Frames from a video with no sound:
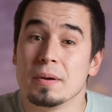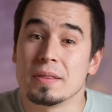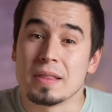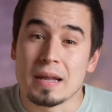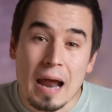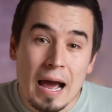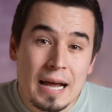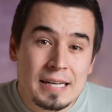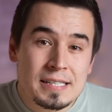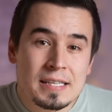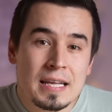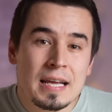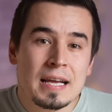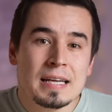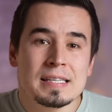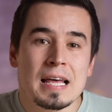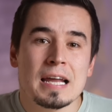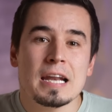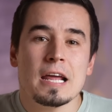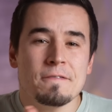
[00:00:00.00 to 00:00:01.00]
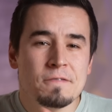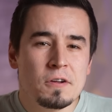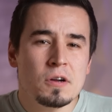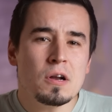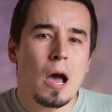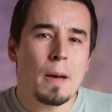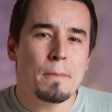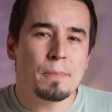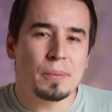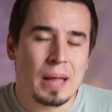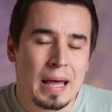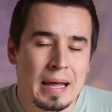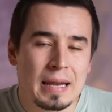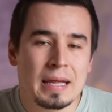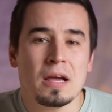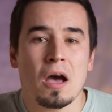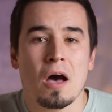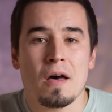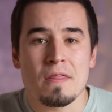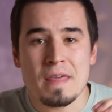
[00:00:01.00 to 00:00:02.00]
But the nice thing is that if you're not
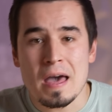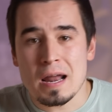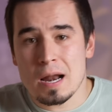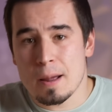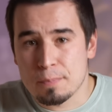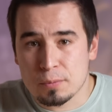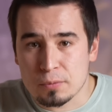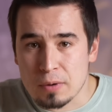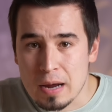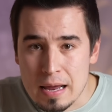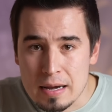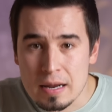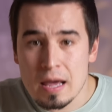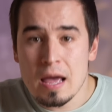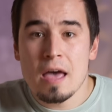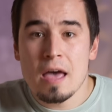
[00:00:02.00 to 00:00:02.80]
planning on that upgrade,